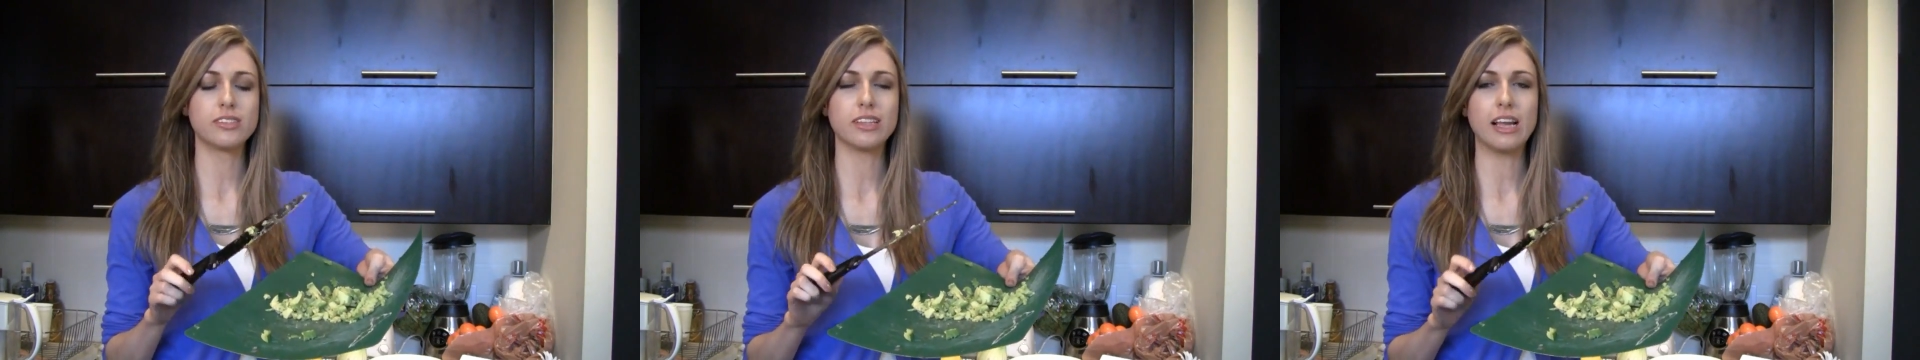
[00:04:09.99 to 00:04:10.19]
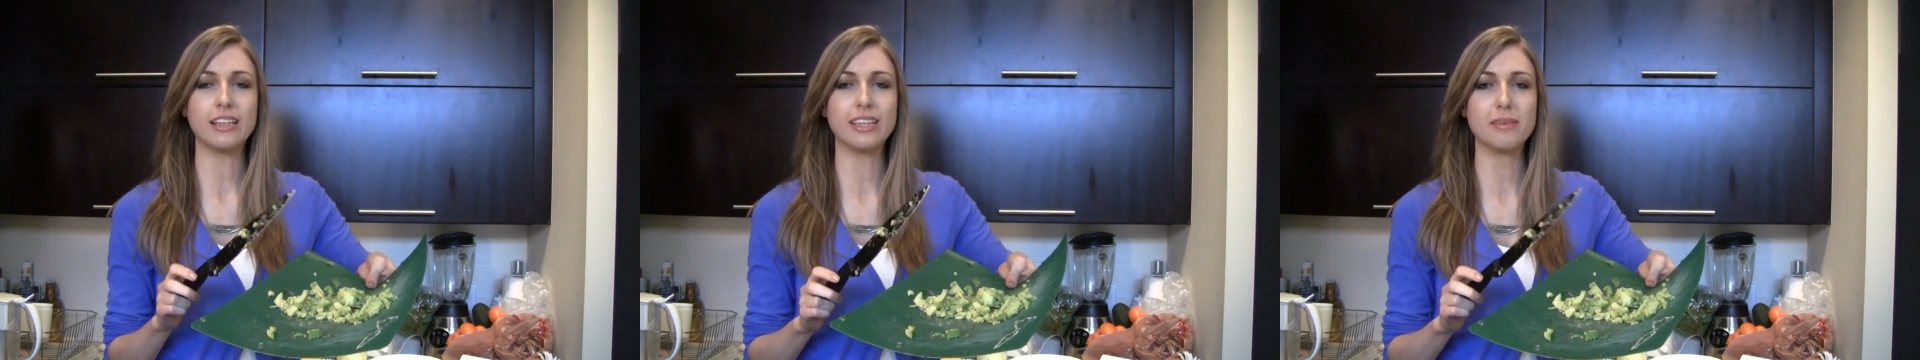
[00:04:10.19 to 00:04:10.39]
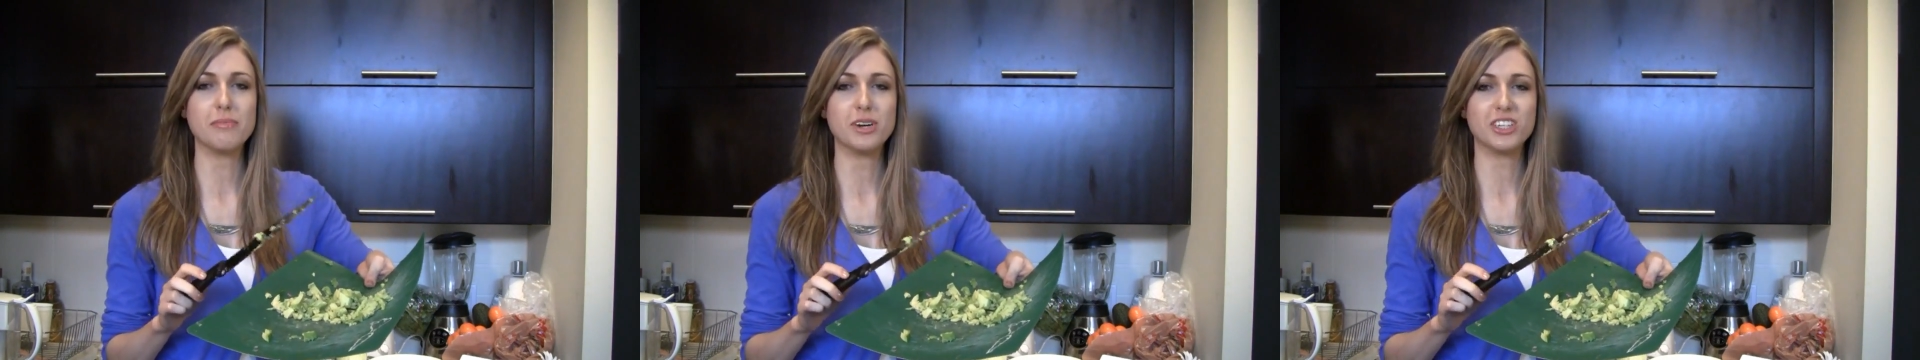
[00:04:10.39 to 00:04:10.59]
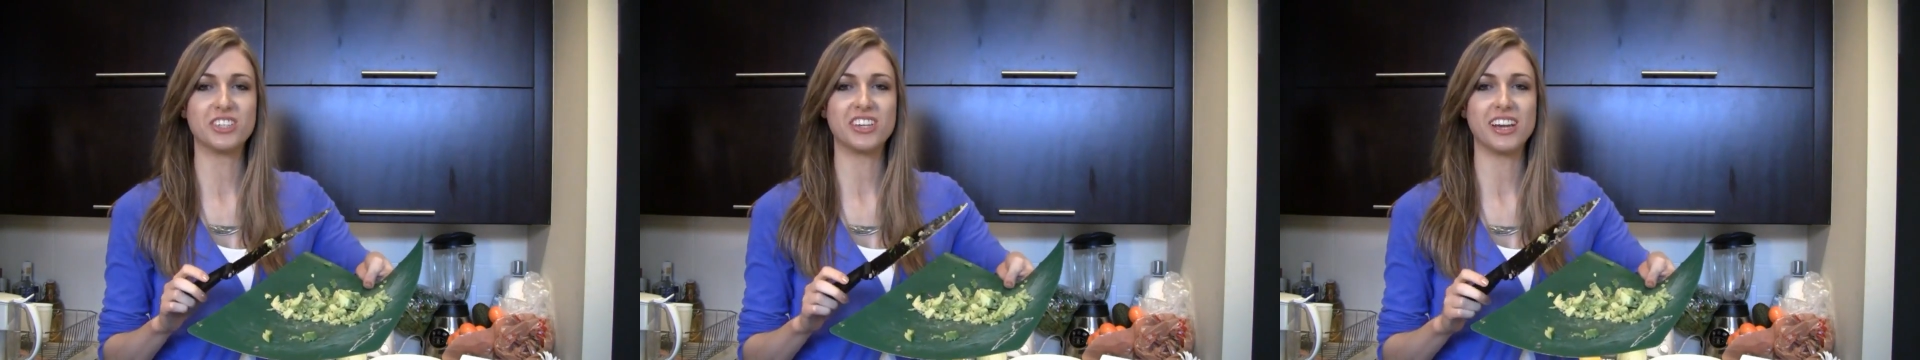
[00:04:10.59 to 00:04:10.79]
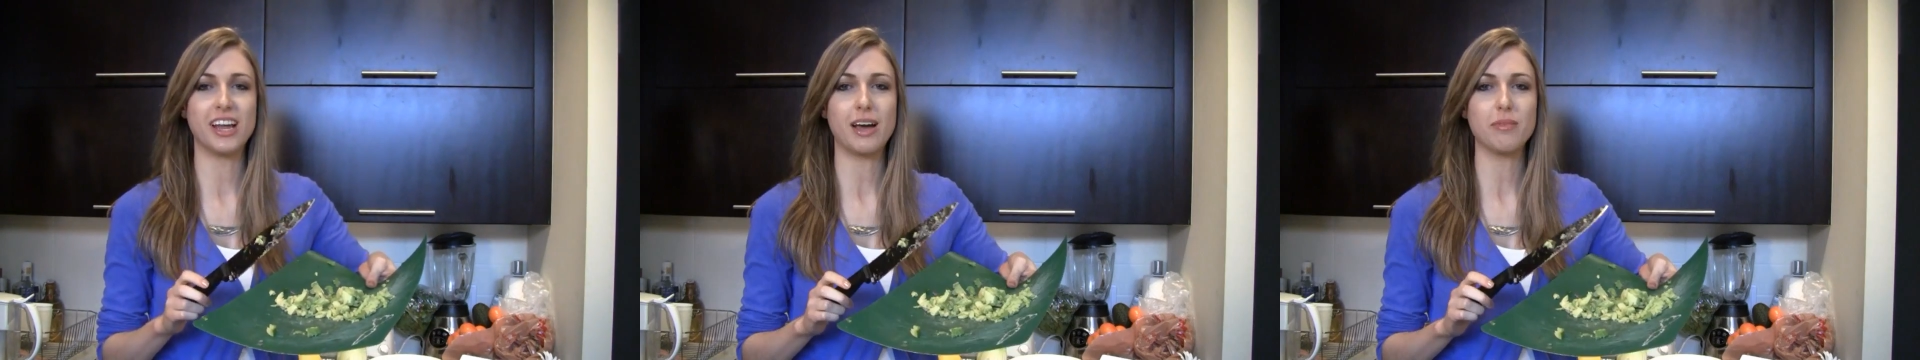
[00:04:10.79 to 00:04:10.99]
slightly
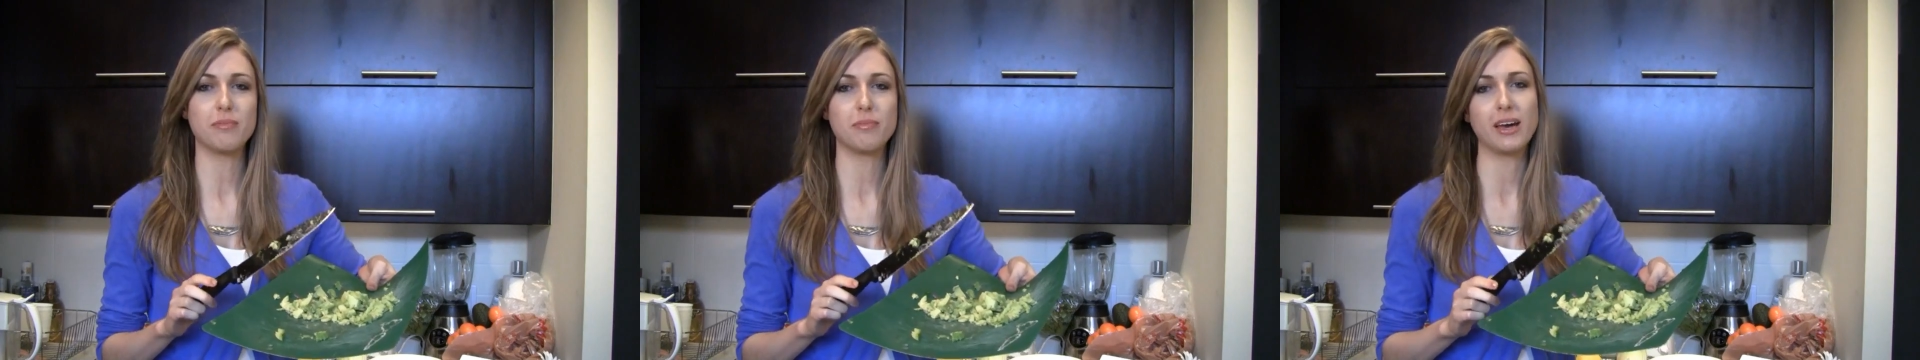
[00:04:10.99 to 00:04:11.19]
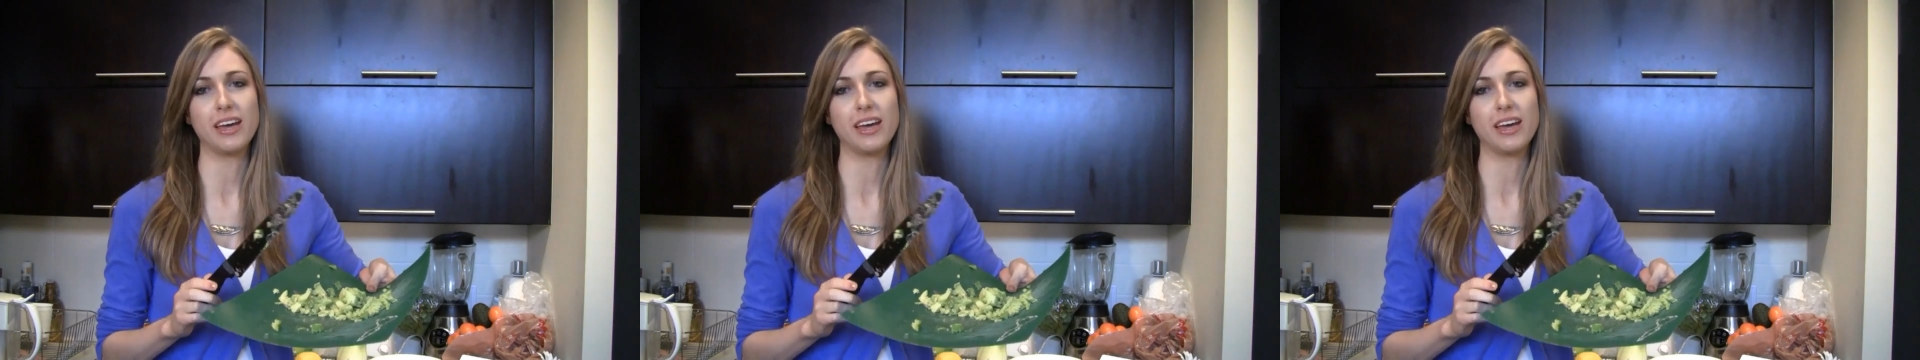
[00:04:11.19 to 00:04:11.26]
mushed it up,